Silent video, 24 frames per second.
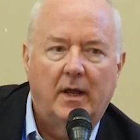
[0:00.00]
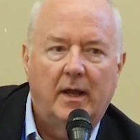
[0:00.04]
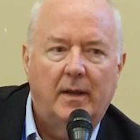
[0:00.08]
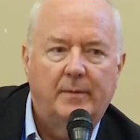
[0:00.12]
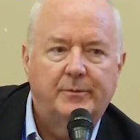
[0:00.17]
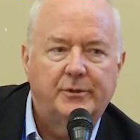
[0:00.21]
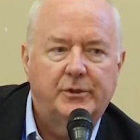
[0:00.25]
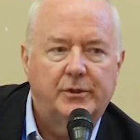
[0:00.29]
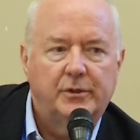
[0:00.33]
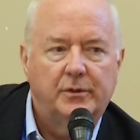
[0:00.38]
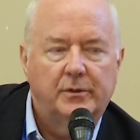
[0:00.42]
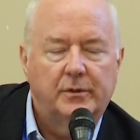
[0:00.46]

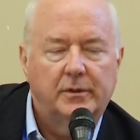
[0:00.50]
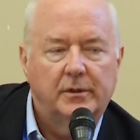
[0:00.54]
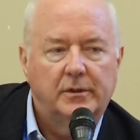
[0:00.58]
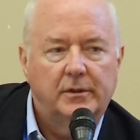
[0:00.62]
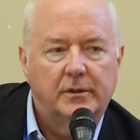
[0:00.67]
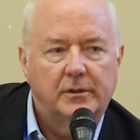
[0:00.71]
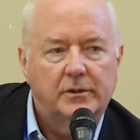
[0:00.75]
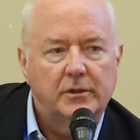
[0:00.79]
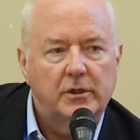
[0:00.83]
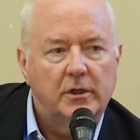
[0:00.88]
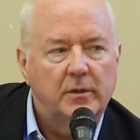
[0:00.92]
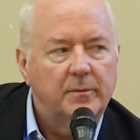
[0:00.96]
labs, you can
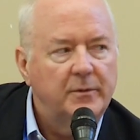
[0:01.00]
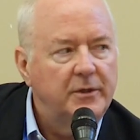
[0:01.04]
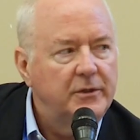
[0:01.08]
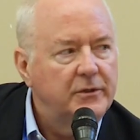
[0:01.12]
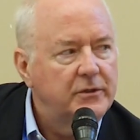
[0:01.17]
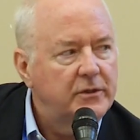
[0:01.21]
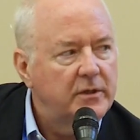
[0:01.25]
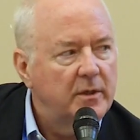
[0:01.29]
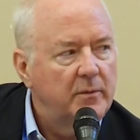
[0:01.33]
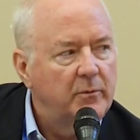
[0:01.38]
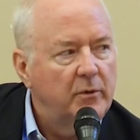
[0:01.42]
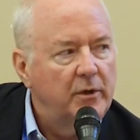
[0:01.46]
determine
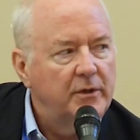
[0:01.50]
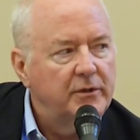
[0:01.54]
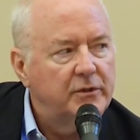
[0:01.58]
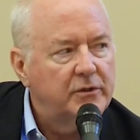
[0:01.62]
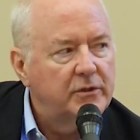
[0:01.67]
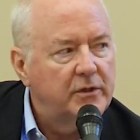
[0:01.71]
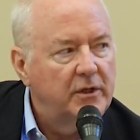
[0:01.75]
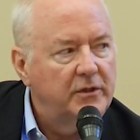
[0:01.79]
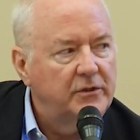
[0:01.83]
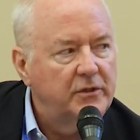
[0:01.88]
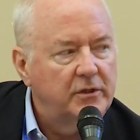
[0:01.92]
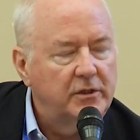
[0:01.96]
someone's
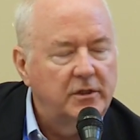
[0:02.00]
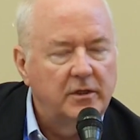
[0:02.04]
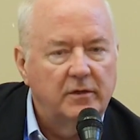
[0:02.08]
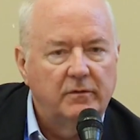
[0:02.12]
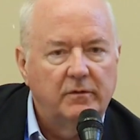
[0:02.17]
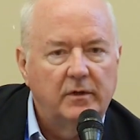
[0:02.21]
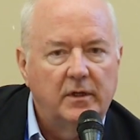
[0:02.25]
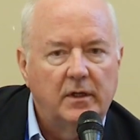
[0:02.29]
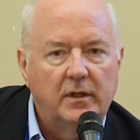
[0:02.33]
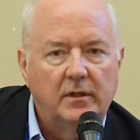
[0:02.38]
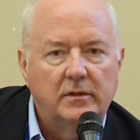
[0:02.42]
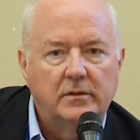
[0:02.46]

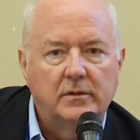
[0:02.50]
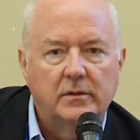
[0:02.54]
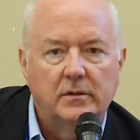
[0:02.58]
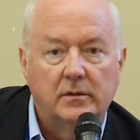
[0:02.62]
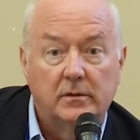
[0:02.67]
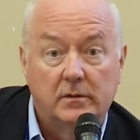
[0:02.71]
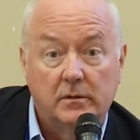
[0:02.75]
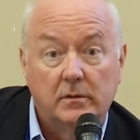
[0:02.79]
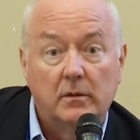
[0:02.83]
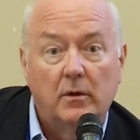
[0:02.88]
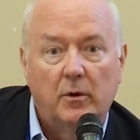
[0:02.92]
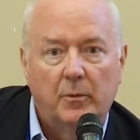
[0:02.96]
sensitivity
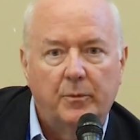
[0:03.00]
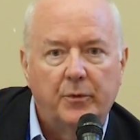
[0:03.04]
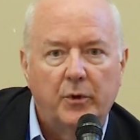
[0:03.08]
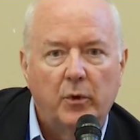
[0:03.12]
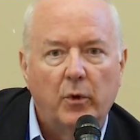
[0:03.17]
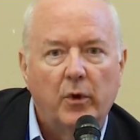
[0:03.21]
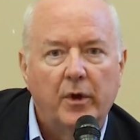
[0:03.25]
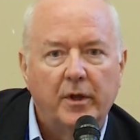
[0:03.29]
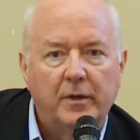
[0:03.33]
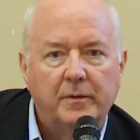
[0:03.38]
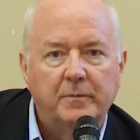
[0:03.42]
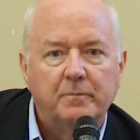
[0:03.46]
to
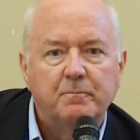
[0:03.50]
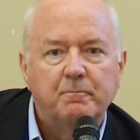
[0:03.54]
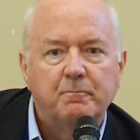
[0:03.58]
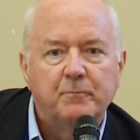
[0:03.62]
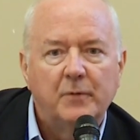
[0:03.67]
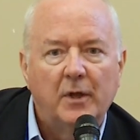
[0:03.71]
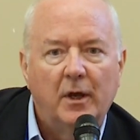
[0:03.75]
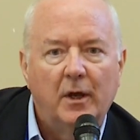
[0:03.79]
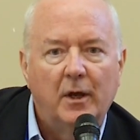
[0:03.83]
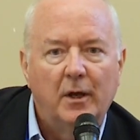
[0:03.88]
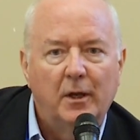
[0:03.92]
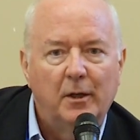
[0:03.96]
opioid
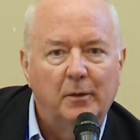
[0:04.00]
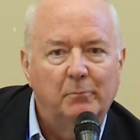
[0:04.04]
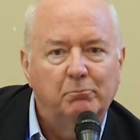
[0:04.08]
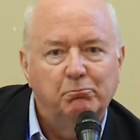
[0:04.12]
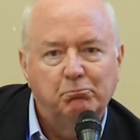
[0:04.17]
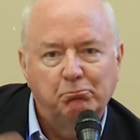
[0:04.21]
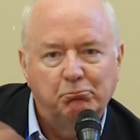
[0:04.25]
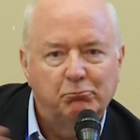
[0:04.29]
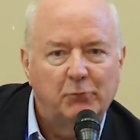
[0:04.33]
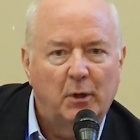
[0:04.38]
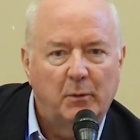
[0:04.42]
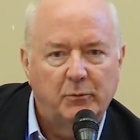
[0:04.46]

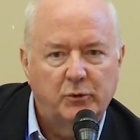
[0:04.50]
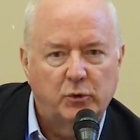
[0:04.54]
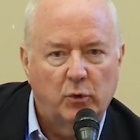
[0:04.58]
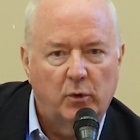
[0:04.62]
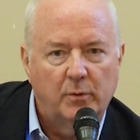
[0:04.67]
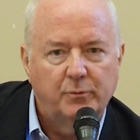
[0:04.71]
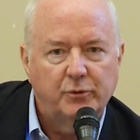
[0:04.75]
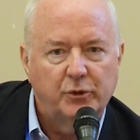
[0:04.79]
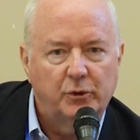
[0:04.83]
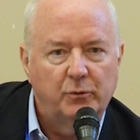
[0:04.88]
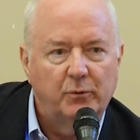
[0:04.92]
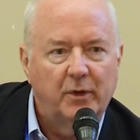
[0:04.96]

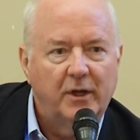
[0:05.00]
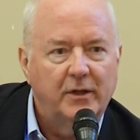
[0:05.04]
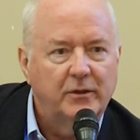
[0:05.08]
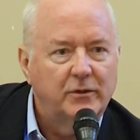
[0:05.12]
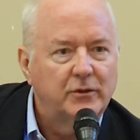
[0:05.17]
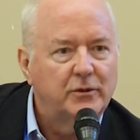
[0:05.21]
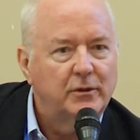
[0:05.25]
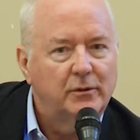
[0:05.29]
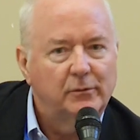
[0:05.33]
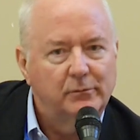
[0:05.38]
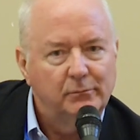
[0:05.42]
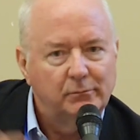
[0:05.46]
absorption
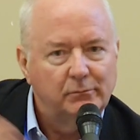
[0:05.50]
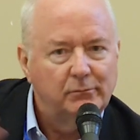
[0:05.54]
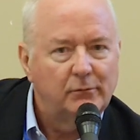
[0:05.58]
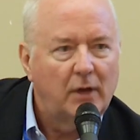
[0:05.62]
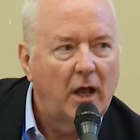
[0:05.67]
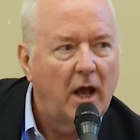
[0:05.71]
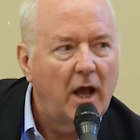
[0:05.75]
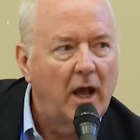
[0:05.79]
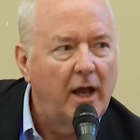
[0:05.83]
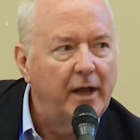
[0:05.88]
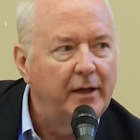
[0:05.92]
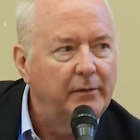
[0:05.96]
rates, so
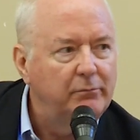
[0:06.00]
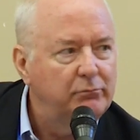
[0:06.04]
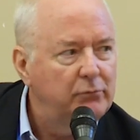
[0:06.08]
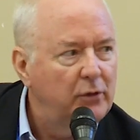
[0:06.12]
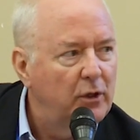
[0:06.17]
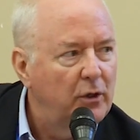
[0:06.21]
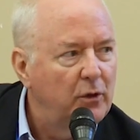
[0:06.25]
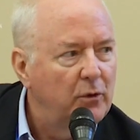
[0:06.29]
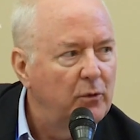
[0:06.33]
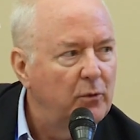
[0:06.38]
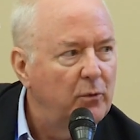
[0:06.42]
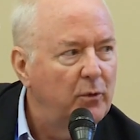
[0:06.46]
high,
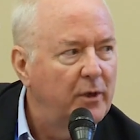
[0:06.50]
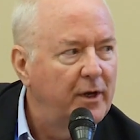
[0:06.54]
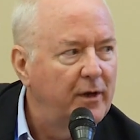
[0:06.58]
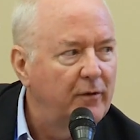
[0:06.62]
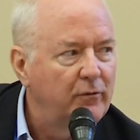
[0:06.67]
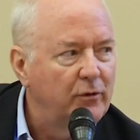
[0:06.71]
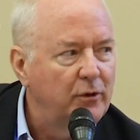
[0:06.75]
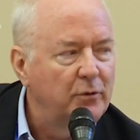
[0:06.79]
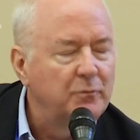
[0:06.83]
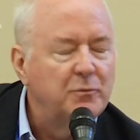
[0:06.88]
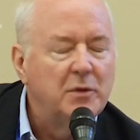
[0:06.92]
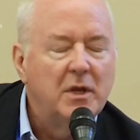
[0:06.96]
low,
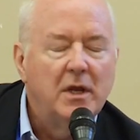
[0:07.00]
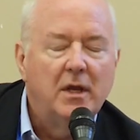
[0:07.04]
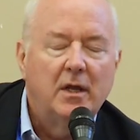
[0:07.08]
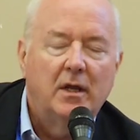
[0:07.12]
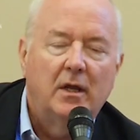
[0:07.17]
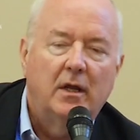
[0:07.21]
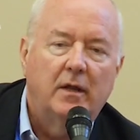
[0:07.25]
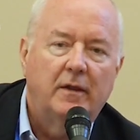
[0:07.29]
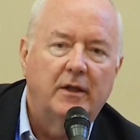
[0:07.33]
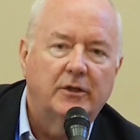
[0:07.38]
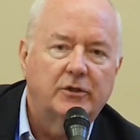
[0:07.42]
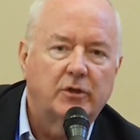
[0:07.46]
whatever.
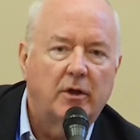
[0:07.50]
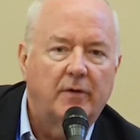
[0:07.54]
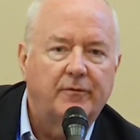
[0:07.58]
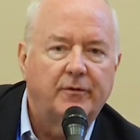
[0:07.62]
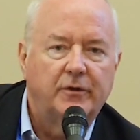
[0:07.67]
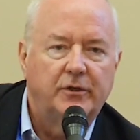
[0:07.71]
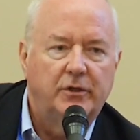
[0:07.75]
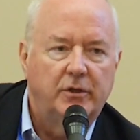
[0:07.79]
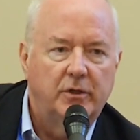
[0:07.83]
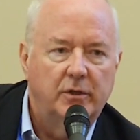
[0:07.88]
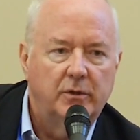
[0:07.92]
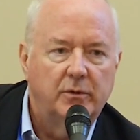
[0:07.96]
And that's
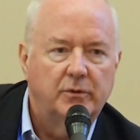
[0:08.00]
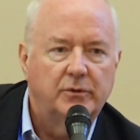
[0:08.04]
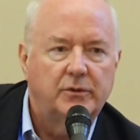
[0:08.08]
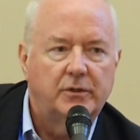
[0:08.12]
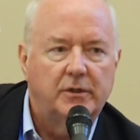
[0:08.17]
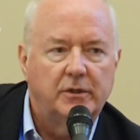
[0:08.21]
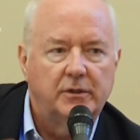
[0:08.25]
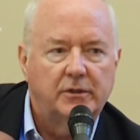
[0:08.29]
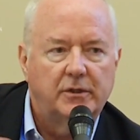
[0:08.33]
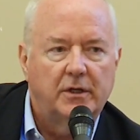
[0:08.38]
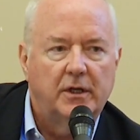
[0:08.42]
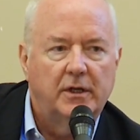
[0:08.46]
often used
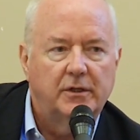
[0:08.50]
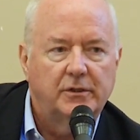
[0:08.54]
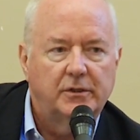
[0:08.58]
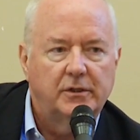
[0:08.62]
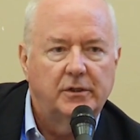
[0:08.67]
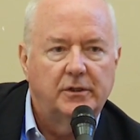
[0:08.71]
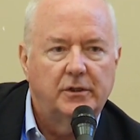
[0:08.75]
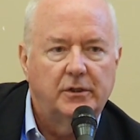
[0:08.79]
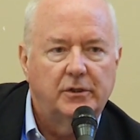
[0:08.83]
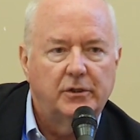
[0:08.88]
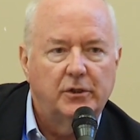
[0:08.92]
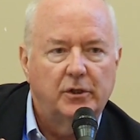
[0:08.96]
these days
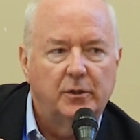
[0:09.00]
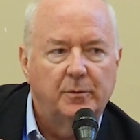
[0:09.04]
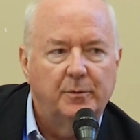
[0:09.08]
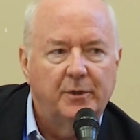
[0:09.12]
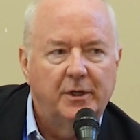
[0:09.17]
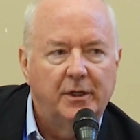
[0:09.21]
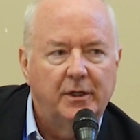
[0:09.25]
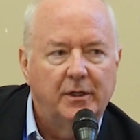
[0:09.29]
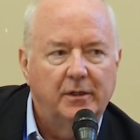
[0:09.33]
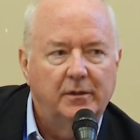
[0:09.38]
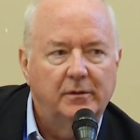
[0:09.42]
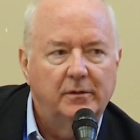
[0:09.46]
in
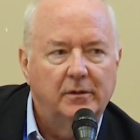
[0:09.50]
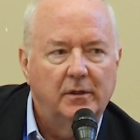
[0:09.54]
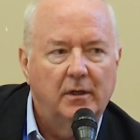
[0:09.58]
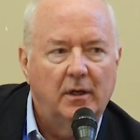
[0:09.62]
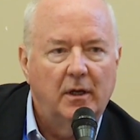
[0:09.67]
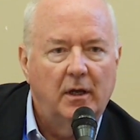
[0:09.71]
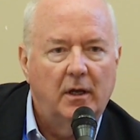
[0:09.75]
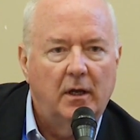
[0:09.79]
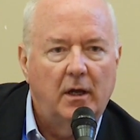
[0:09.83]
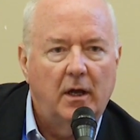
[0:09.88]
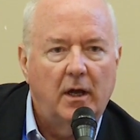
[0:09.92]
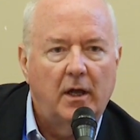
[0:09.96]
determining
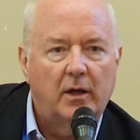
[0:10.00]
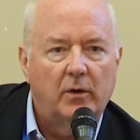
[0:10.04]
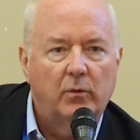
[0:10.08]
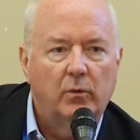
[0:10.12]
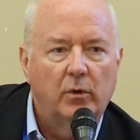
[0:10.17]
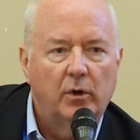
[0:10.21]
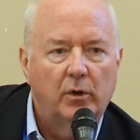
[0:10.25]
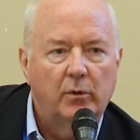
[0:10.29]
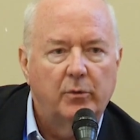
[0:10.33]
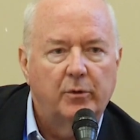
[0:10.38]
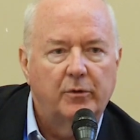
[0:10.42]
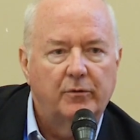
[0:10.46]
how to
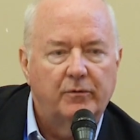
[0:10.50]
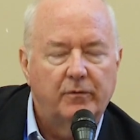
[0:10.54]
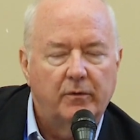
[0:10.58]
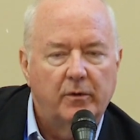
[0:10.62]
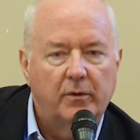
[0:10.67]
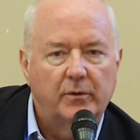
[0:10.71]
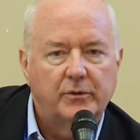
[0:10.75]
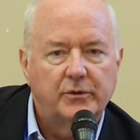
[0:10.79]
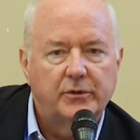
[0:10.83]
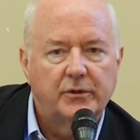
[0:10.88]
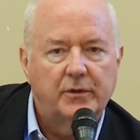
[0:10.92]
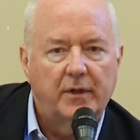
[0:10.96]
work with
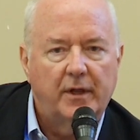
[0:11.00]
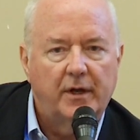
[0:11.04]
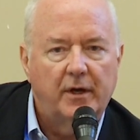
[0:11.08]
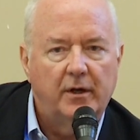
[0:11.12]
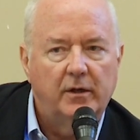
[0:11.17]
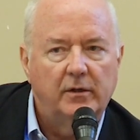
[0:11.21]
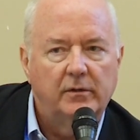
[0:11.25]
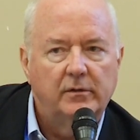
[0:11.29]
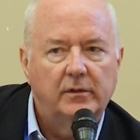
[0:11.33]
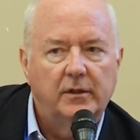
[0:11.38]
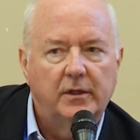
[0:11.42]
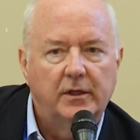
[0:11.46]
folks that
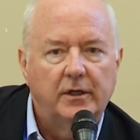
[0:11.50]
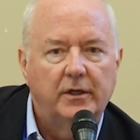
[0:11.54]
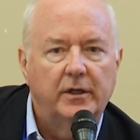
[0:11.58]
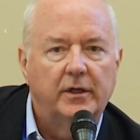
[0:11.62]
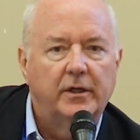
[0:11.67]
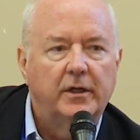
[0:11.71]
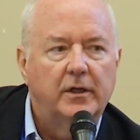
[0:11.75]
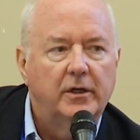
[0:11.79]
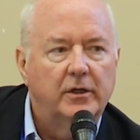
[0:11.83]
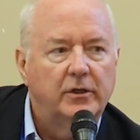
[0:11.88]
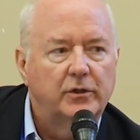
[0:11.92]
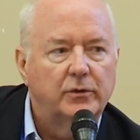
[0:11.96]
are
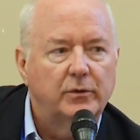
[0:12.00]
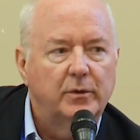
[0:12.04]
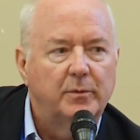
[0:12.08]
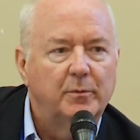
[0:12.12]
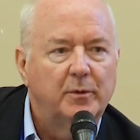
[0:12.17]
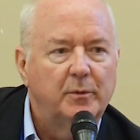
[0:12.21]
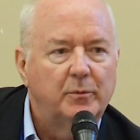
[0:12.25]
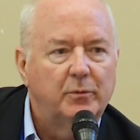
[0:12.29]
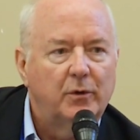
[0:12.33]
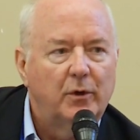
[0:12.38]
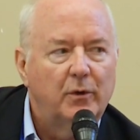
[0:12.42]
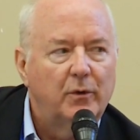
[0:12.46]
in a
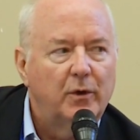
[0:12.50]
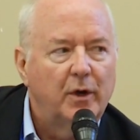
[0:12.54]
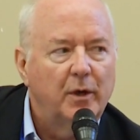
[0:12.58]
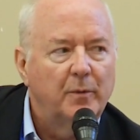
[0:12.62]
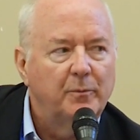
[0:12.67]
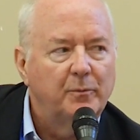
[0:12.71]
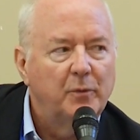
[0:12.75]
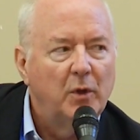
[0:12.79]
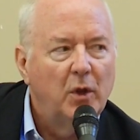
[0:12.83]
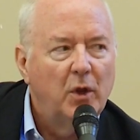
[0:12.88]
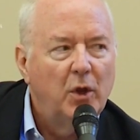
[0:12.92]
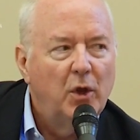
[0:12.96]
treatment
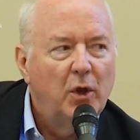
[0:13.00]
program.